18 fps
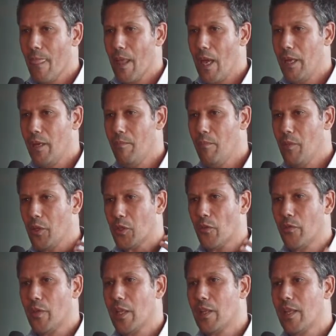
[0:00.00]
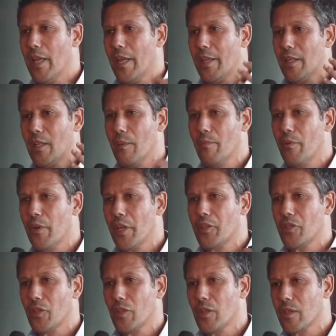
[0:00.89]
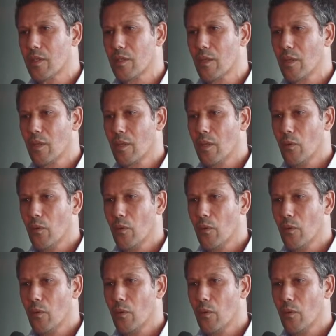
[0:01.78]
And most of the data breaches